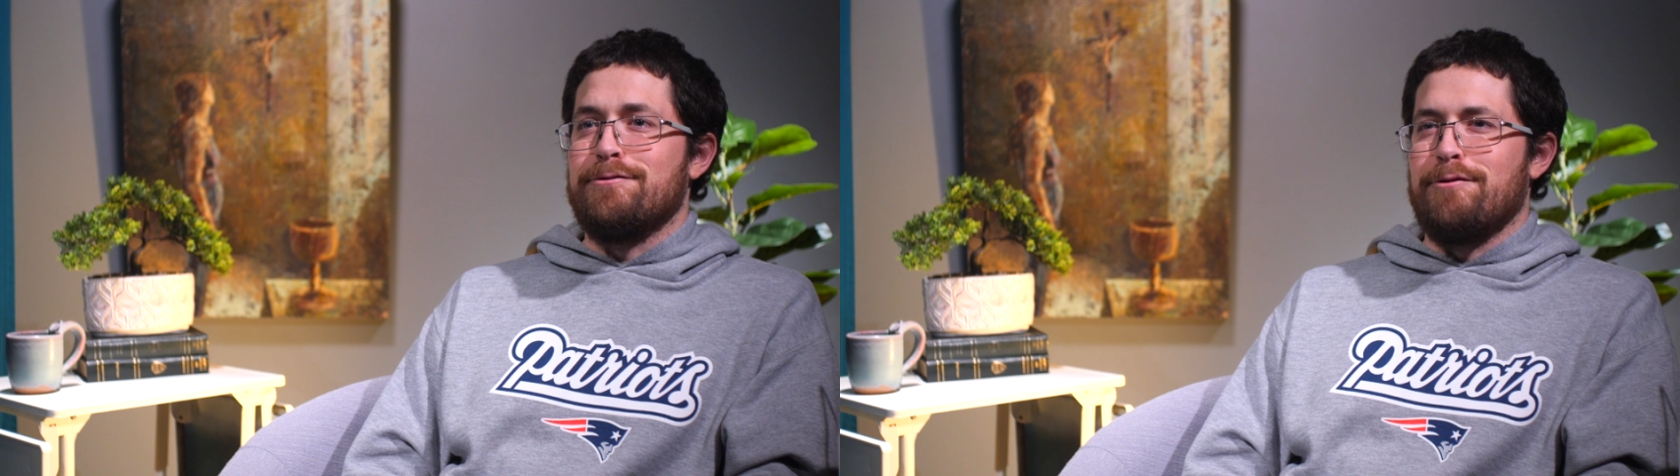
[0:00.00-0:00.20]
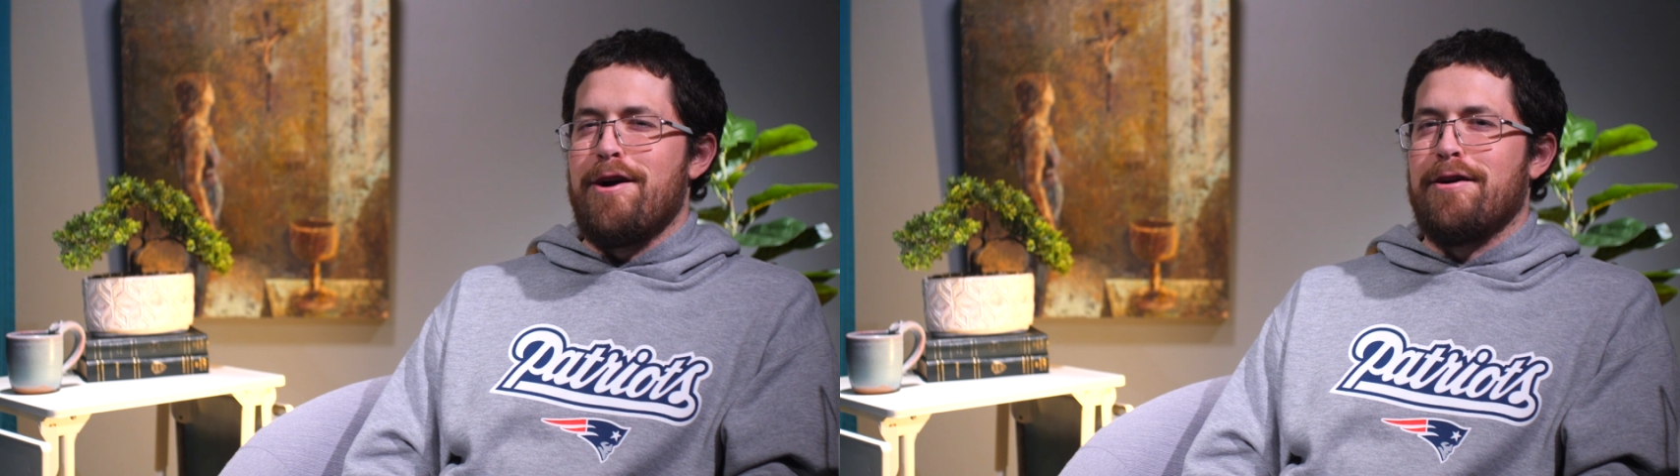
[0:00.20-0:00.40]

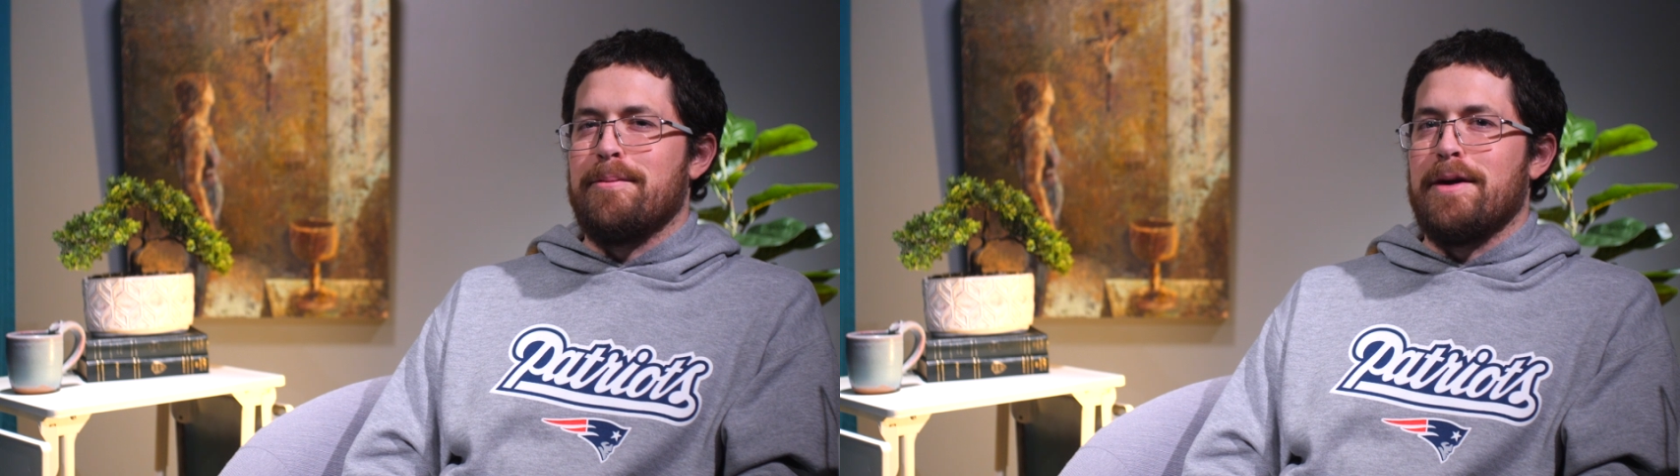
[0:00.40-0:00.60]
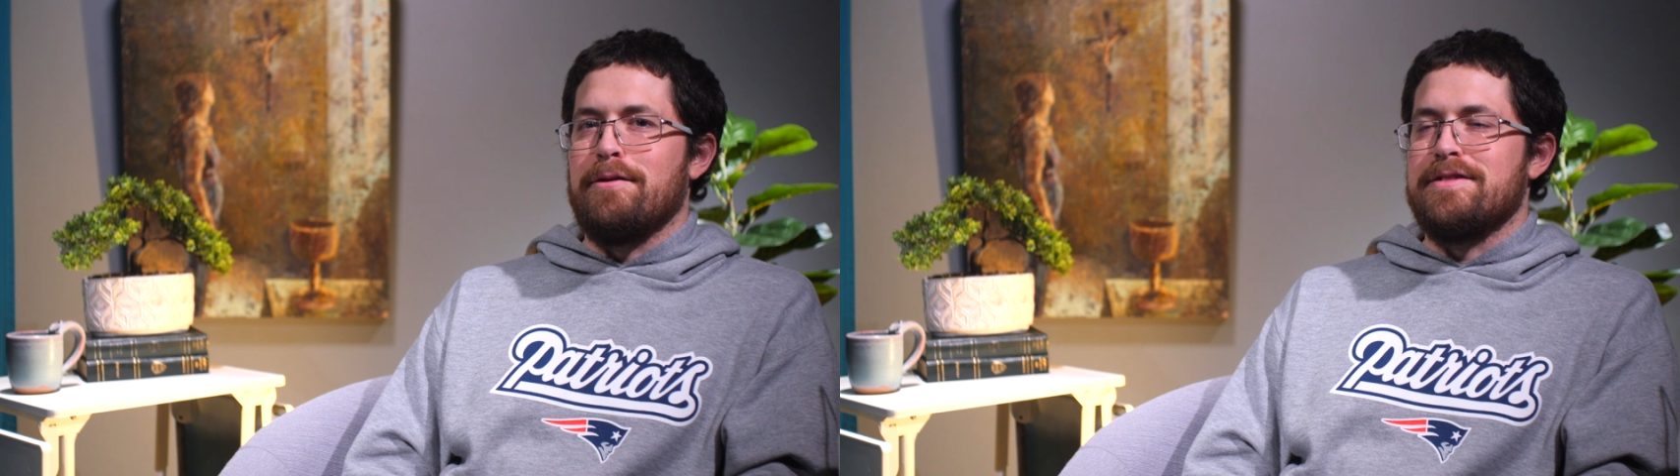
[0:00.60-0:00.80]
wrong
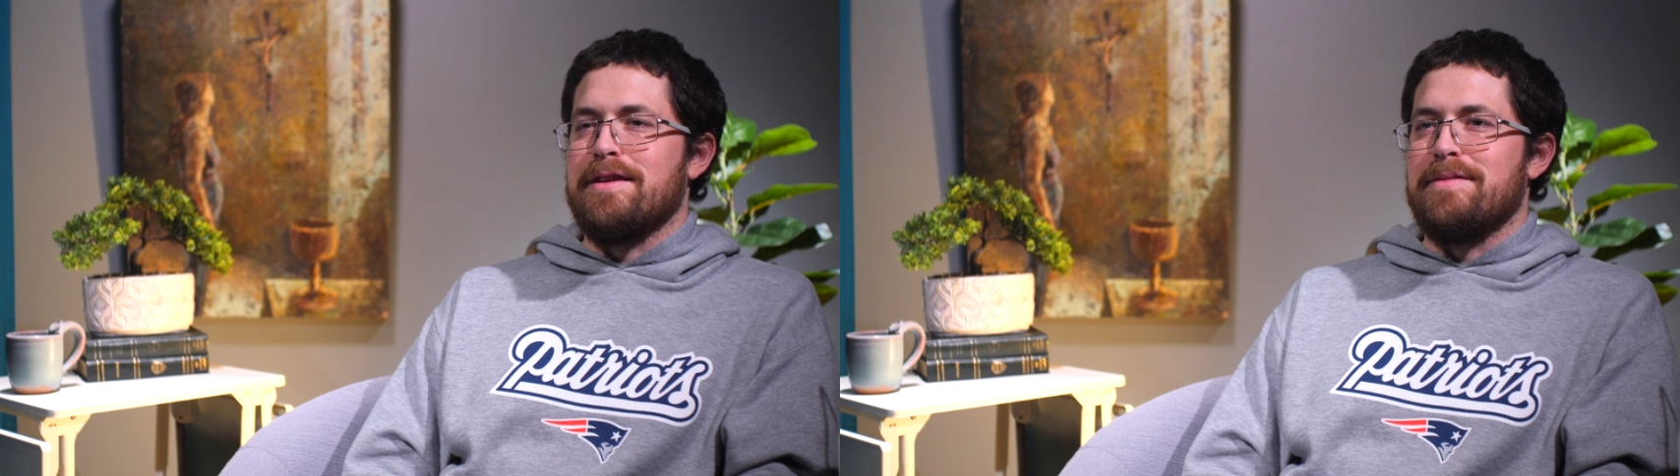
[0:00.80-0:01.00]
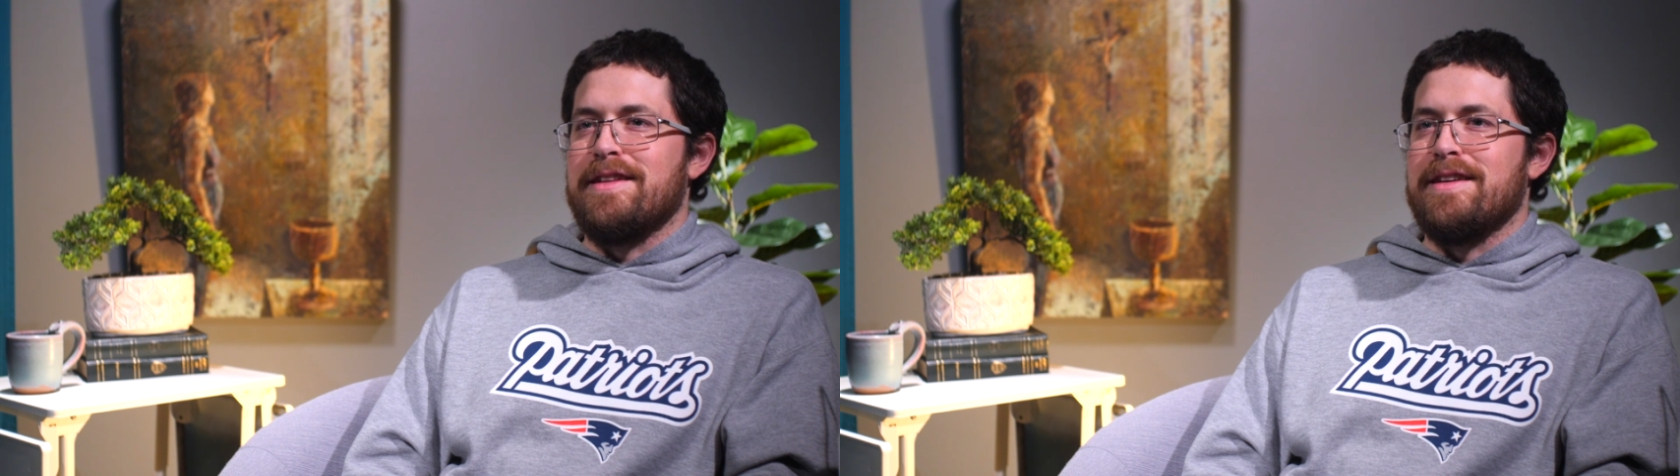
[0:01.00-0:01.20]
about
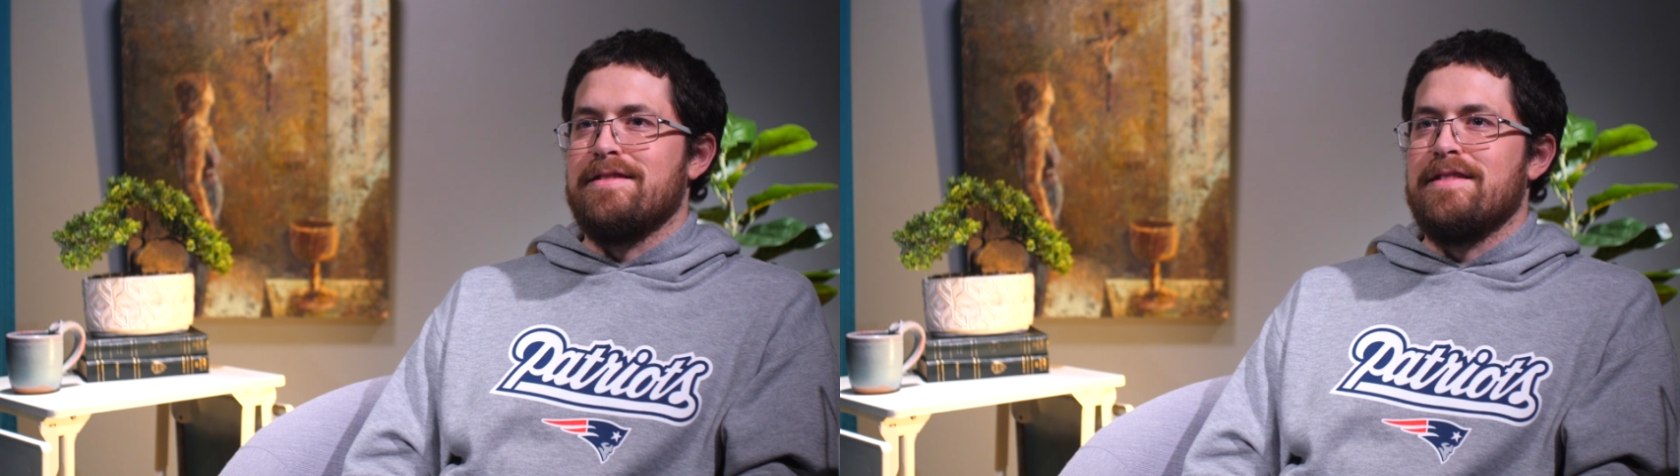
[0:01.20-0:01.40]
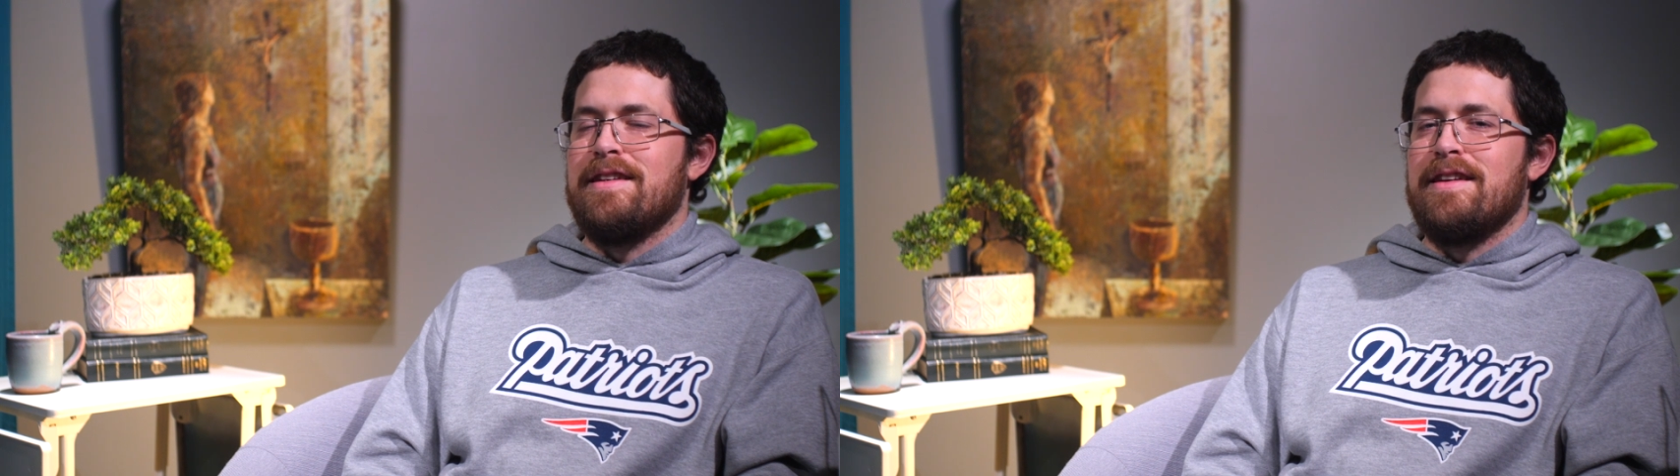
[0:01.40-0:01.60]
something,